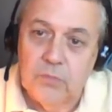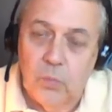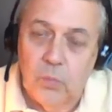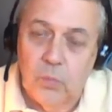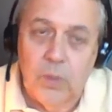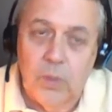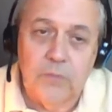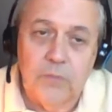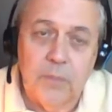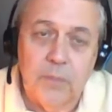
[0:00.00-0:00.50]

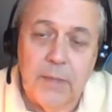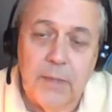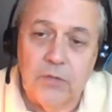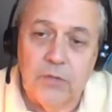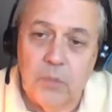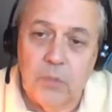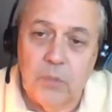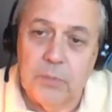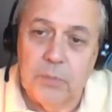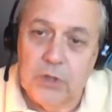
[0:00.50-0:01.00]
one for my
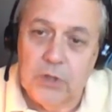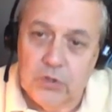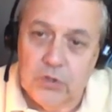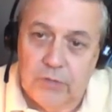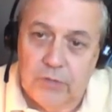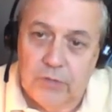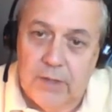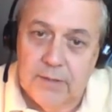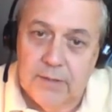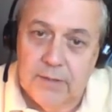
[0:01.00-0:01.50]
group in
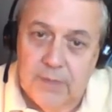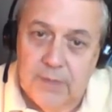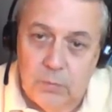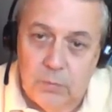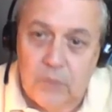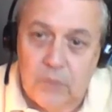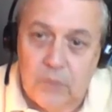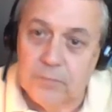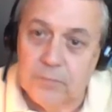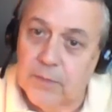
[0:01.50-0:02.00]
Australia and
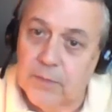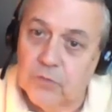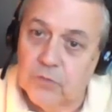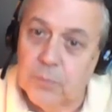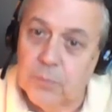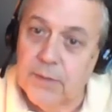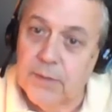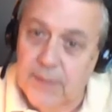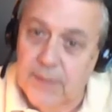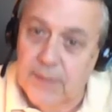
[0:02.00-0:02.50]
one for my
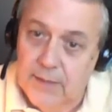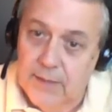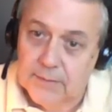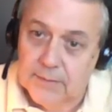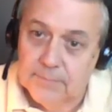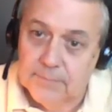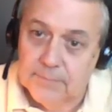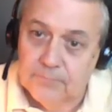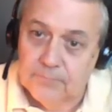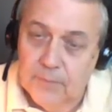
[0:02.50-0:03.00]
group in Canada.